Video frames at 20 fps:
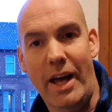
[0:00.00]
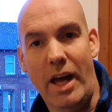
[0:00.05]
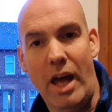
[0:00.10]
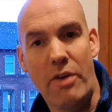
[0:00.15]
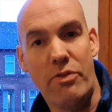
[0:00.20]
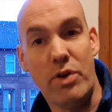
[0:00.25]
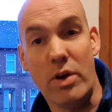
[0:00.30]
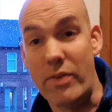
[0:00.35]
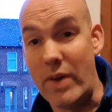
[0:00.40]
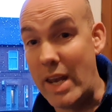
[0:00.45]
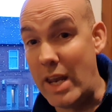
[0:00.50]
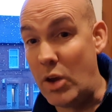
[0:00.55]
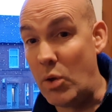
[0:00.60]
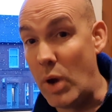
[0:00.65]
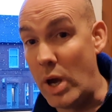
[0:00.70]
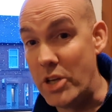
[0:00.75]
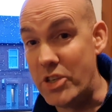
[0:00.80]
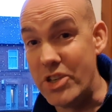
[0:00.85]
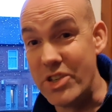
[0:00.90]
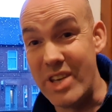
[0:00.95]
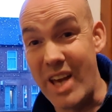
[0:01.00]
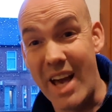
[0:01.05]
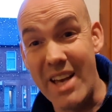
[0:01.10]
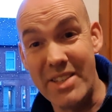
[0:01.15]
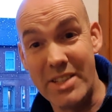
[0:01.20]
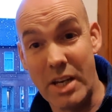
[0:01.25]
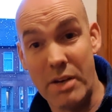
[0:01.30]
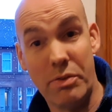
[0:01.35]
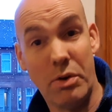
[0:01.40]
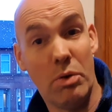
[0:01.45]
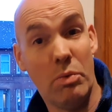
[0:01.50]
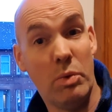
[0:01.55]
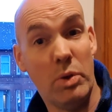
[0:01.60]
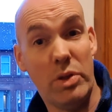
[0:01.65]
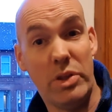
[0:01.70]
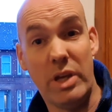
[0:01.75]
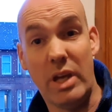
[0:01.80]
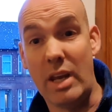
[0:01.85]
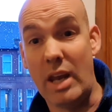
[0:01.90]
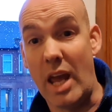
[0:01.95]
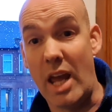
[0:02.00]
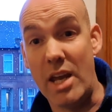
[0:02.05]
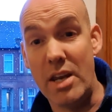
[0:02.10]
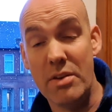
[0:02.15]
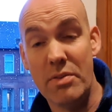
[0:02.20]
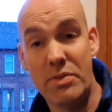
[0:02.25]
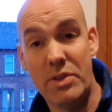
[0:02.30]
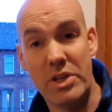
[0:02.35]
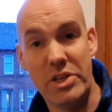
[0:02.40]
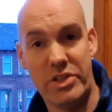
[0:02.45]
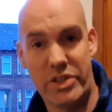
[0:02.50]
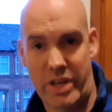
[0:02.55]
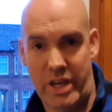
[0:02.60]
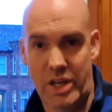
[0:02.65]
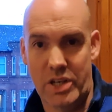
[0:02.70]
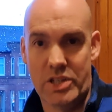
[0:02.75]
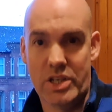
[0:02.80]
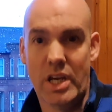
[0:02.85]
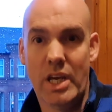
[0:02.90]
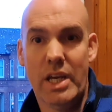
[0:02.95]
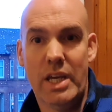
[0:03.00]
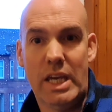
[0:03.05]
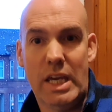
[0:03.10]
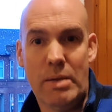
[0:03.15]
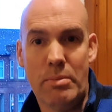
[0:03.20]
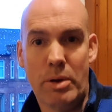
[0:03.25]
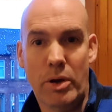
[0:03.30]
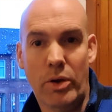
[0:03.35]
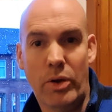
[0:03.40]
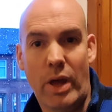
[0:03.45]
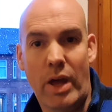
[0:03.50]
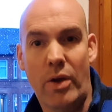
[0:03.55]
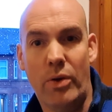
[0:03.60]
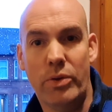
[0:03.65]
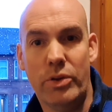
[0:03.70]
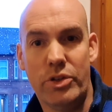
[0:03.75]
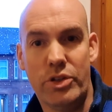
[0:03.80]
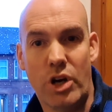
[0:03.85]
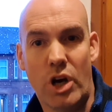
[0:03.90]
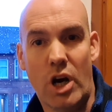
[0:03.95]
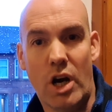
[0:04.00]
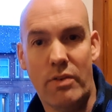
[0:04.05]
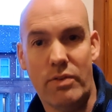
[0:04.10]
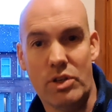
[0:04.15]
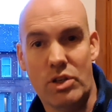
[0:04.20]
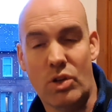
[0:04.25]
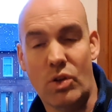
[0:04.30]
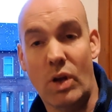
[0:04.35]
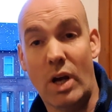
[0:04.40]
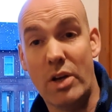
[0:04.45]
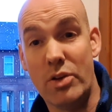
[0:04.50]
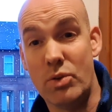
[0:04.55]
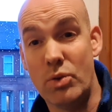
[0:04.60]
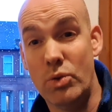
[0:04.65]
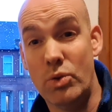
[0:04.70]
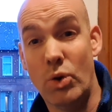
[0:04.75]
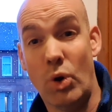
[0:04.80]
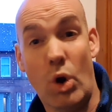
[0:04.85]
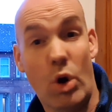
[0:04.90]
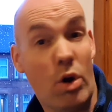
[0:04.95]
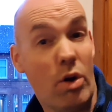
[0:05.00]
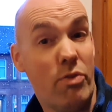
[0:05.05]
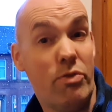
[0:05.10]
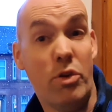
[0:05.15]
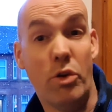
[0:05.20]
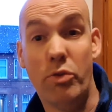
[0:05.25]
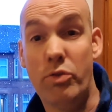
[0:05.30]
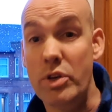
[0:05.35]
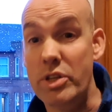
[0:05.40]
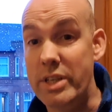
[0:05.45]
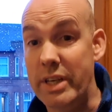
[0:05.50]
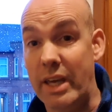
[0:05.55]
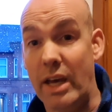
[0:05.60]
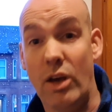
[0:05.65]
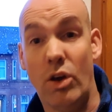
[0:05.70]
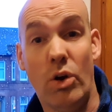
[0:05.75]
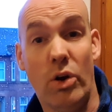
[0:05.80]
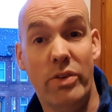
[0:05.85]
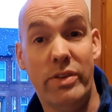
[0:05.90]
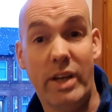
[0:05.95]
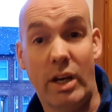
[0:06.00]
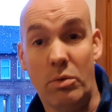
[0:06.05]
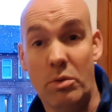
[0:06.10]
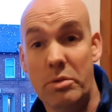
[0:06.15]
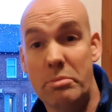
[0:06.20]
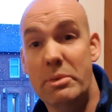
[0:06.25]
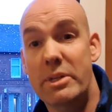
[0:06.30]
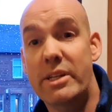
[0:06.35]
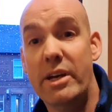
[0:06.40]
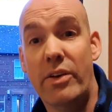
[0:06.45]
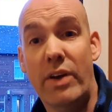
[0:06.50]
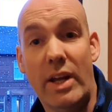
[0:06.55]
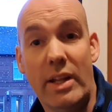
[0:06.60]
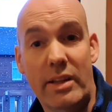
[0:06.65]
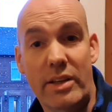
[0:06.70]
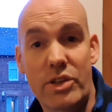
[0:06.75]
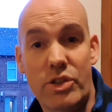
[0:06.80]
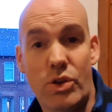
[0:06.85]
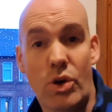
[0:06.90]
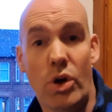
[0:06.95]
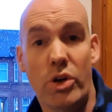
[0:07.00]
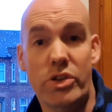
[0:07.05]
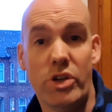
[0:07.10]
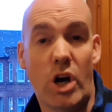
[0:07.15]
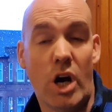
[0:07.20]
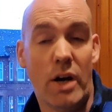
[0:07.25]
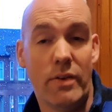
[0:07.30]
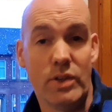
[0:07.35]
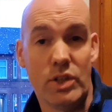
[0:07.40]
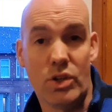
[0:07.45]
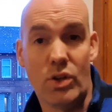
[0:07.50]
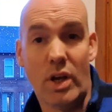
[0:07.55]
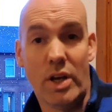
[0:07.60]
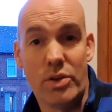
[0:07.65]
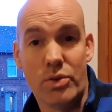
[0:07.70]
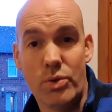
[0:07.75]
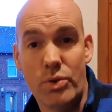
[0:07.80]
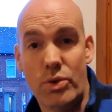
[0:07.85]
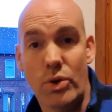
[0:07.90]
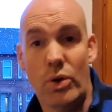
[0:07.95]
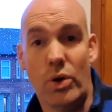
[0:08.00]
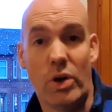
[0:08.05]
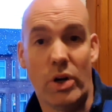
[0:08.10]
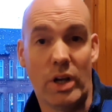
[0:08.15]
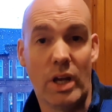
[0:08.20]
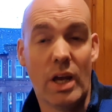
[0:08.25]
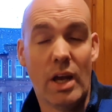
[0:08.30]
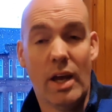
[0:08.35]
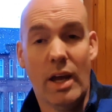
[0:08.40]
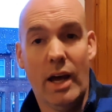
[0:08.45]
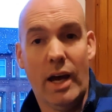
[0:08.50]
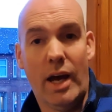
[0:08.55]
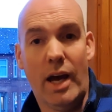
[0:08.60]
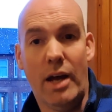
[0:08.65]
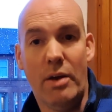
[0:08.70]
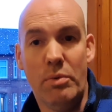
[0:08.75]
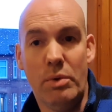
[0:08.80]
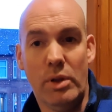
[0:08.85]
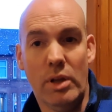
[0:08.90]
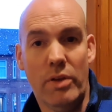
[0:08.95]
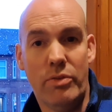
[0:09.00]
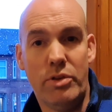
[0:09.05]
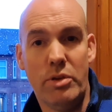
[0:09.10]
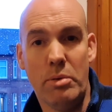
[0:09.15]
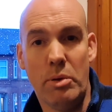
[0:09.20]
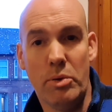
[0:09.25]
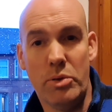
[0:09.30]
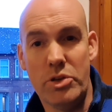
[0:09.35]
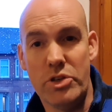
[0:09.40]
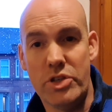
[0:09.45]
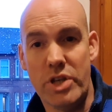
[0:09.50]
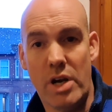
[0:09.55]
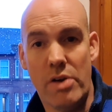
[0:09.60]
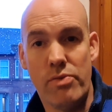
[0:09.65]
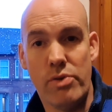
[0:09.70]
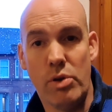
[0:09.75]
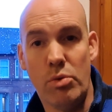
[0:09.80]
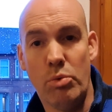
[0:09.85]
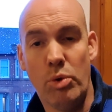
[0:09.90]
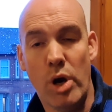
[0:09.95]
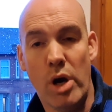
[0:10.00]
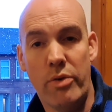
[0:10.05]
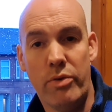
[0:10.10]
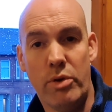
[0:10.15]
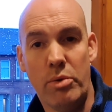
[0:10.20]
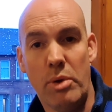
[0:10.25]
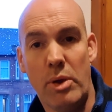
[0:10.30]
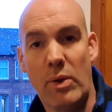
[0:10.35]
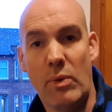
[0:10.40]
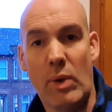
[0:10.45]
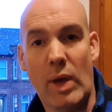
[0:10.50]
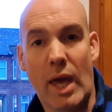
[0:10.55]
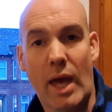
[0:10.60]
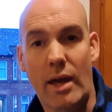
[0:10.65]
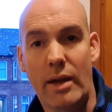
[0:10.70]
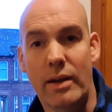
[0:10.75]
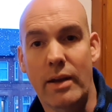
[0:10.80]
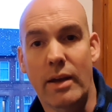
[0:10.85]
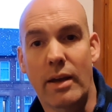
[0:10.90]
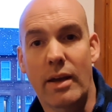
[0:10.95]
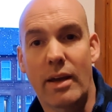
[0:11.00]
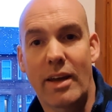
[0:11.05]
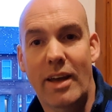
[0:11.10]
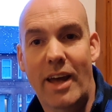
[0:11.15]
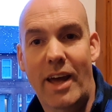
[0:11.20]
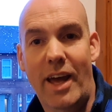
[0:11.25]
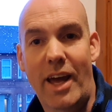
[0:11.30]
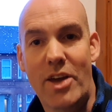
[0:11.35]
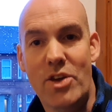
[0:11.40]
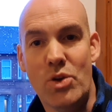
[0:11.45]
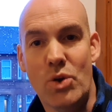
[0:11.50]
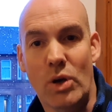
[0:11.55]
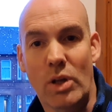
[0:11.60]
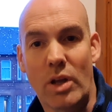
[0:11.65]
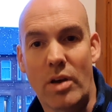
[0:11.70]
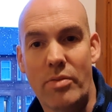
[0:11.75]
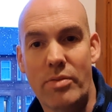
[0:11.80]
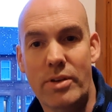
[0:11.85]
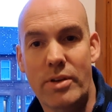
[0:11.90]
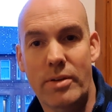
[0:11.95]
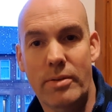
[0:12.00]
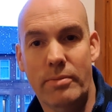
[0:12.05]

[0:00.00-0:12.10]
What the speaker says: If you have any questions, as ever, with any of these things, email elders@harvestglasgow.org, or feel free to get in contact with me directly, Scott@harvestglasgow.org, and we'd love to be able to serve you in whatever way we can. You're loved.